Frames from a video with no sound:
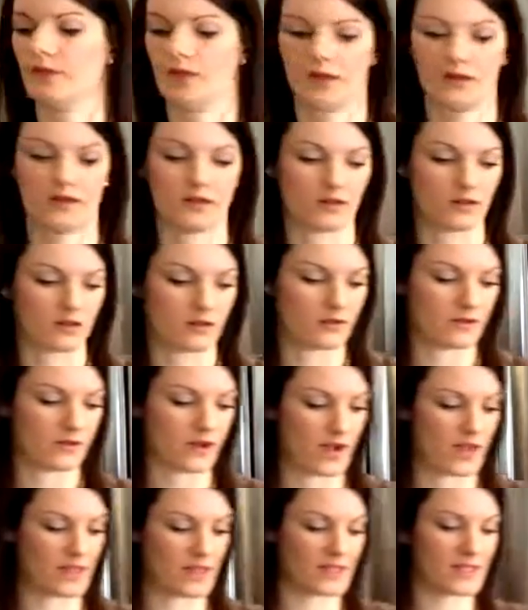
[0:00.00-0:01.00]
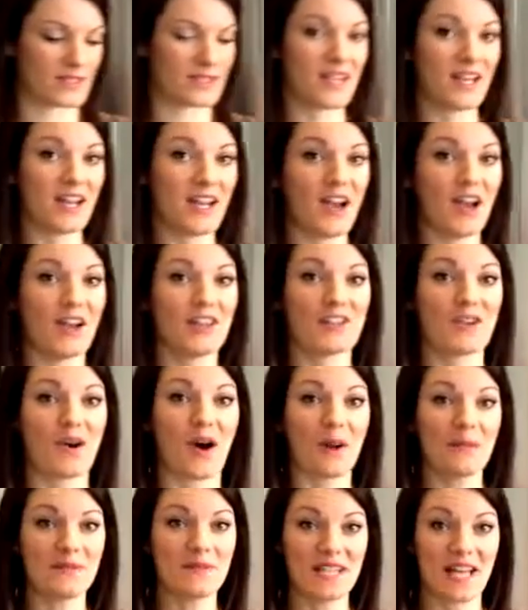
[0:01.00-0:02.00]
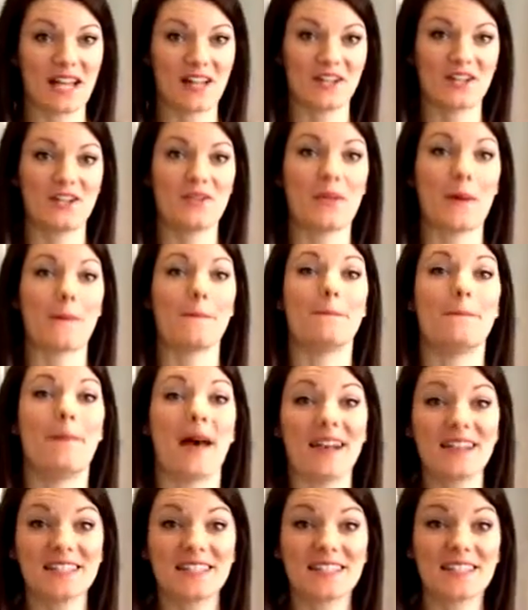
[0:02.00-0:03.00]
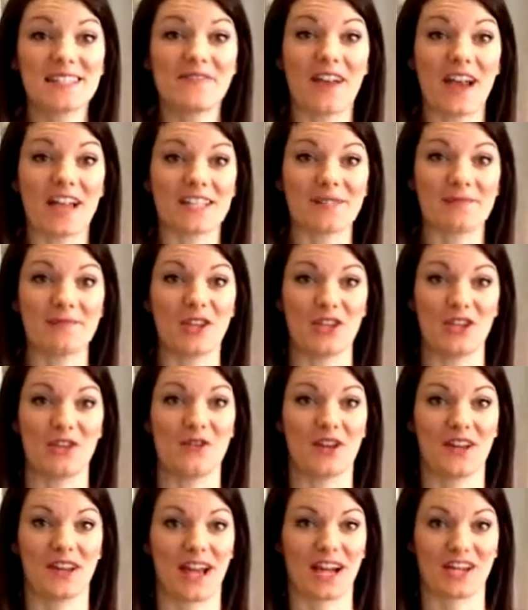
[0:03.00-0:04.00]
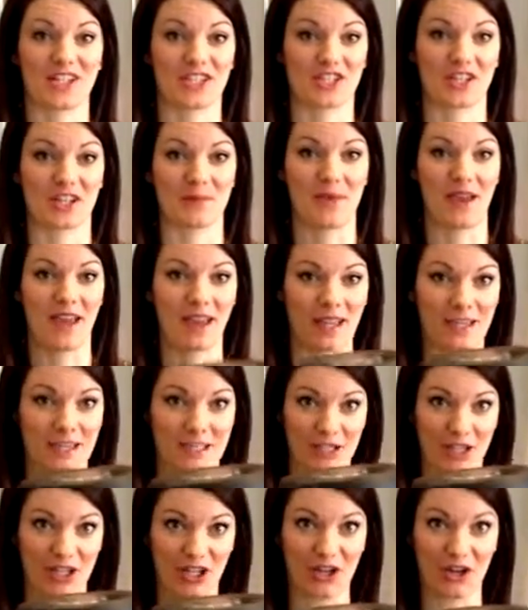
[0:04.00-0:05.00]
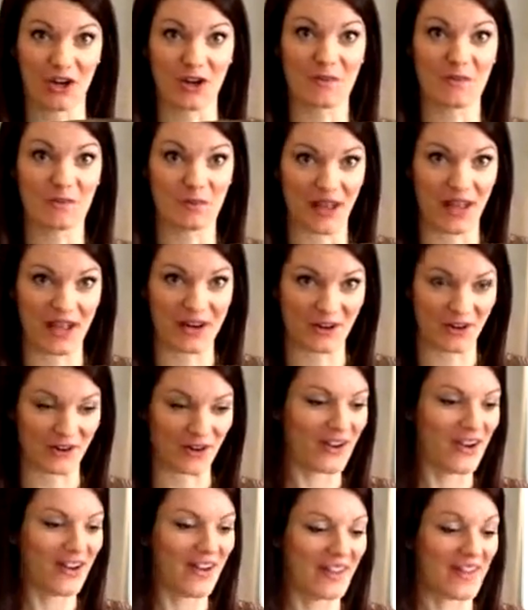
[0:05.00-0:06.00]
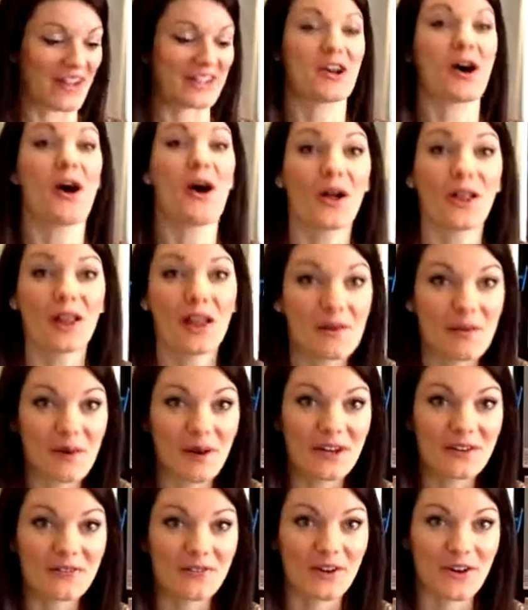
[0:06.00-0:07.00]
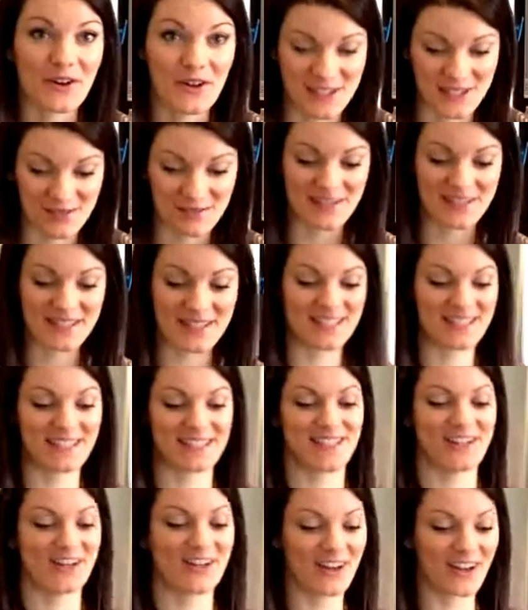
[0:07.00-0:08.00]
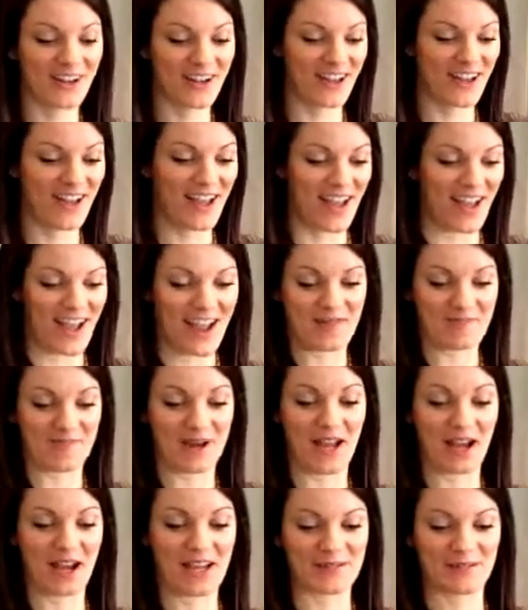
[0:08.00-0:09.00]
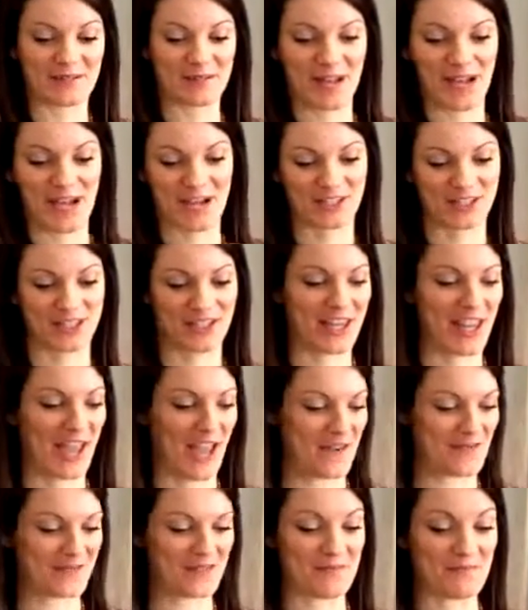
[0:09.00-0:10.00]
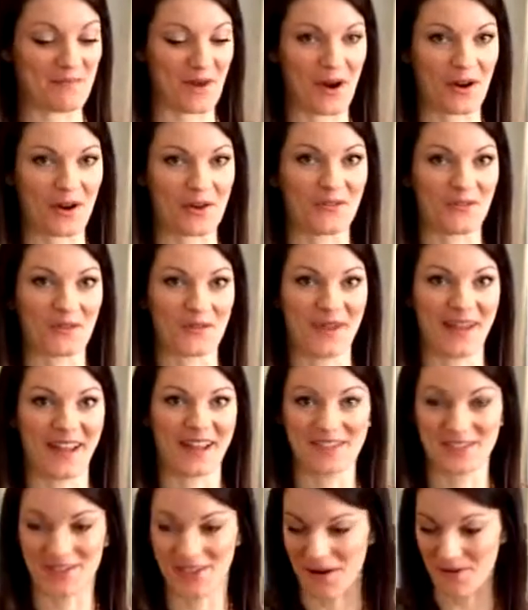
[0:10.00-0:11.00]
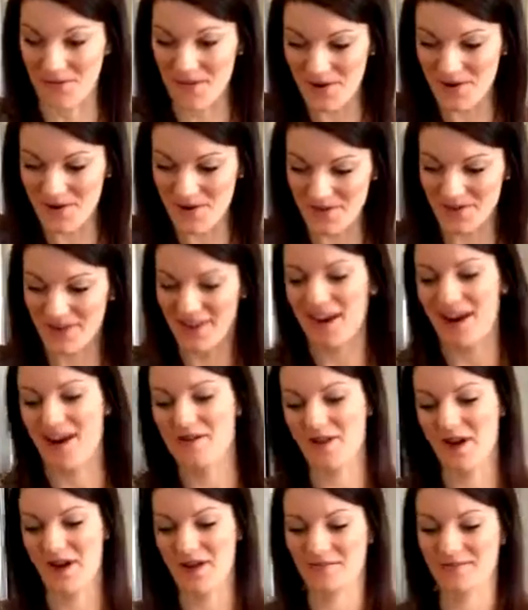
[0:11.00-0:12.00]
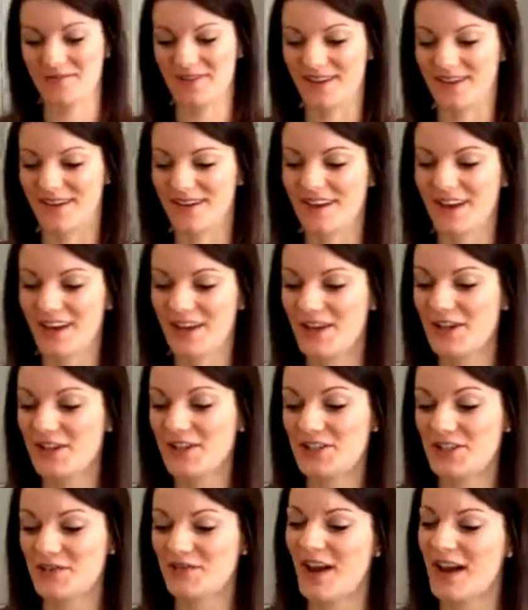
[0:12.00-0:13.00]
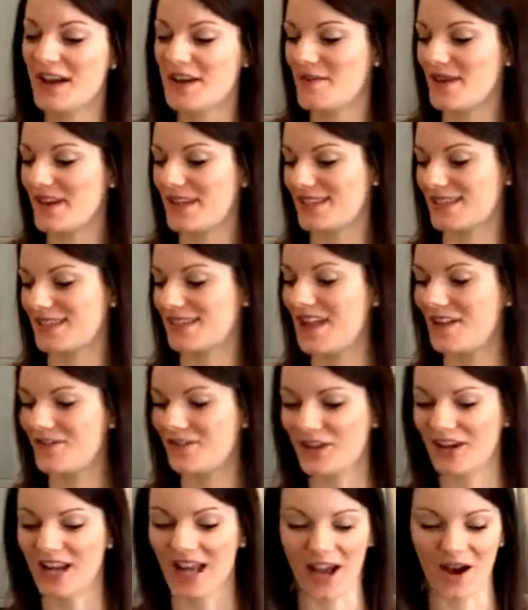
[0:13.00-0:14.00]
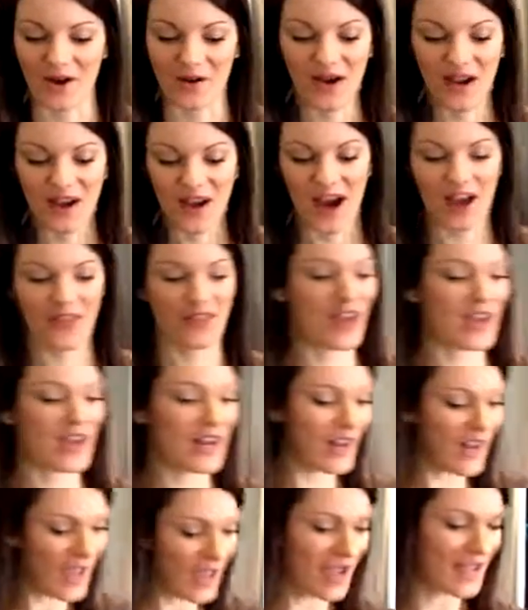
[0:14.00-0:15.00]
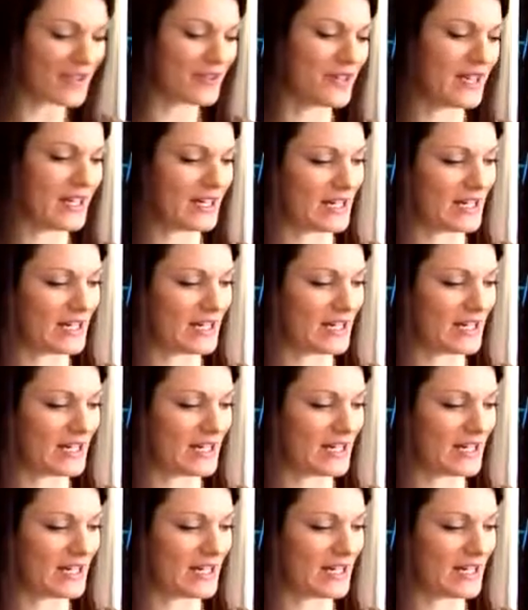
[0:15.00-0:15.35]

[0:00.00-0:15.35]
All right. So I'm telling you, the best investment you can actually make is in a good blender. That's all I wanted for Christmas this year, and my husband actually caved and bought it for me. So woo! I'm a huge Vitamix lover now. I thought, I don't need an